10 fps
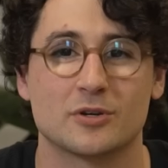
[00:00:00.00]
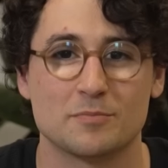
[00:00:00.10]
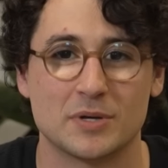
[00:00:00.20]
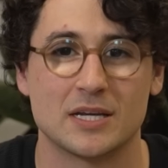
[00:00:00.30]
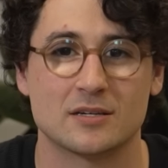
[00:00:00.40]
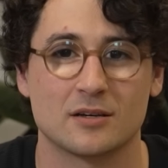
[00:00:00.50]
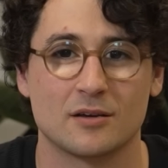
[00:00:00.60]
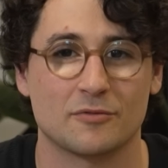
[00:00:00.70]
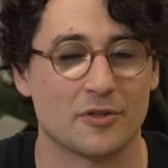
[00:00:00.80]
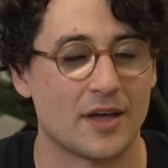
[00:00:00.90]
compete
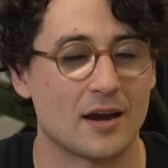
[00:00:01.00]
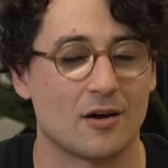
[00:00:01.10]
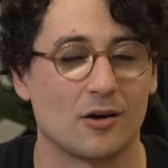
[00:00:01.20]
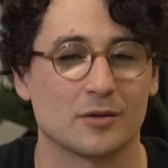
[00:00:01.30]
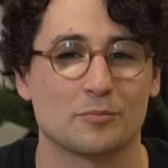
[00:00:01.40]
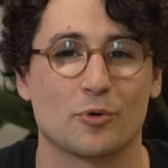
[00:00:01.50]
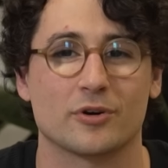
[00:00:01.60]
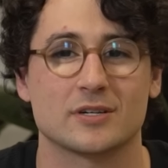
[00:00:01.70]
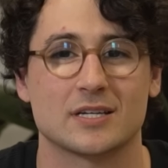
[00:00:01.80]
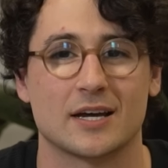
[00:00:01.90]
for that
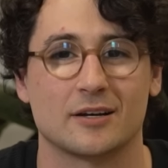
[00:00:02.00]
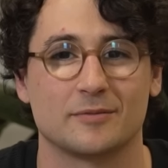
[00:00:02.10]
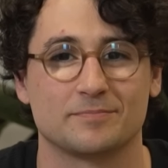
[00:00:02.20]
all-important title.